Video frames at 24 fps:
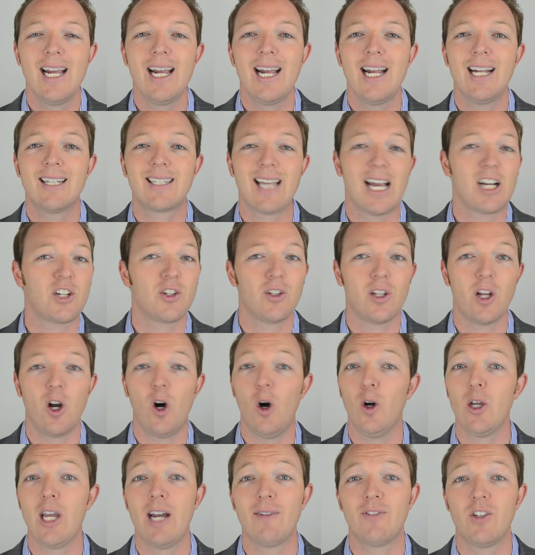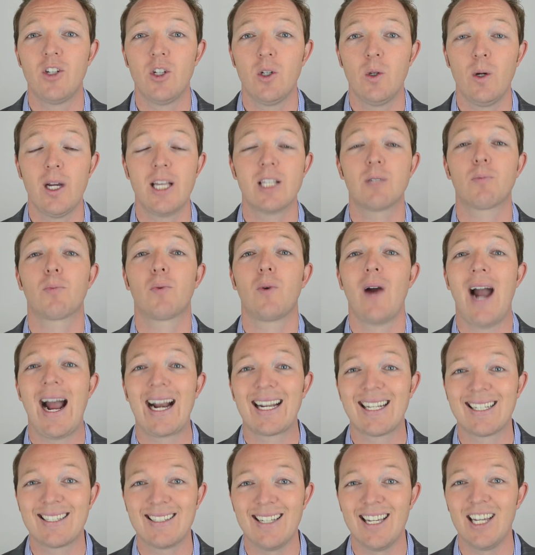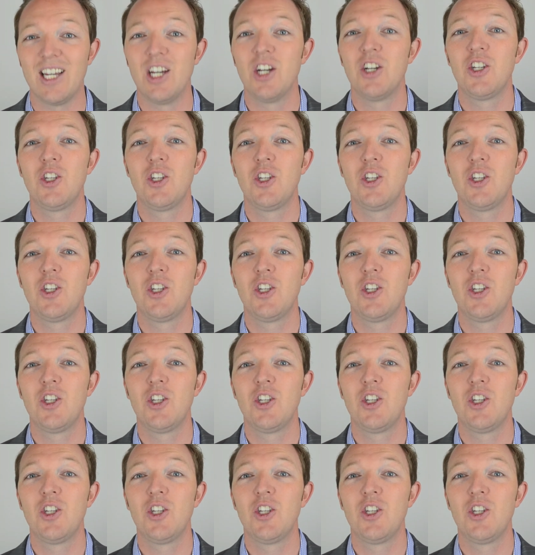It's actually all you have to do is practice it,